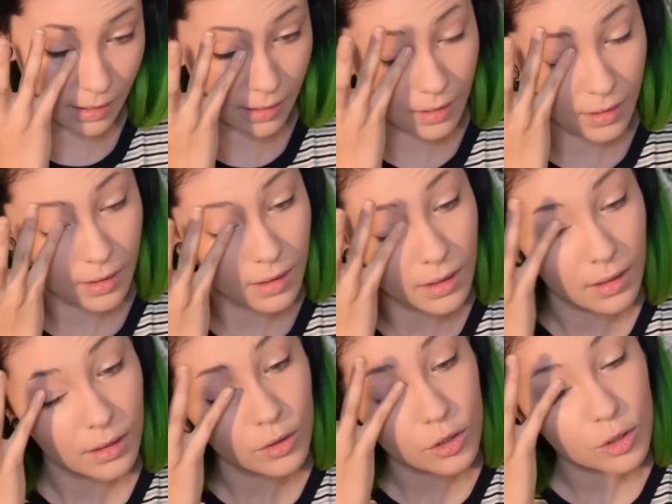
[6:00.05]

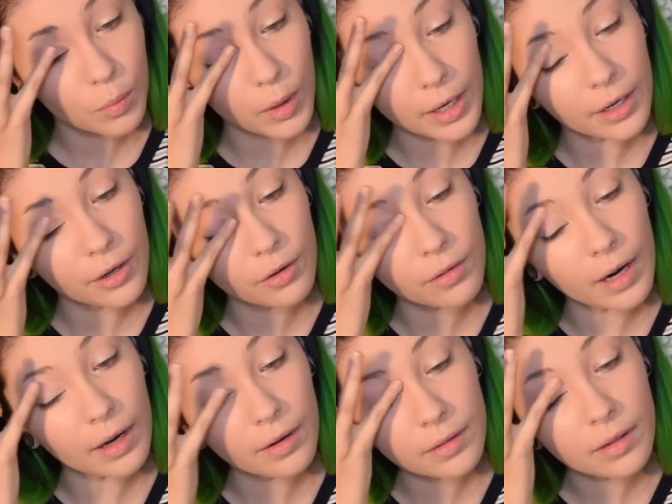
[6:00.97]
of spread it
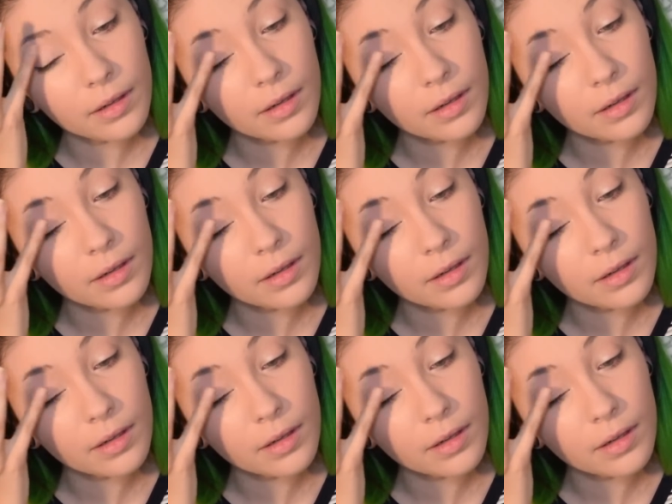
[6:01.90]
around.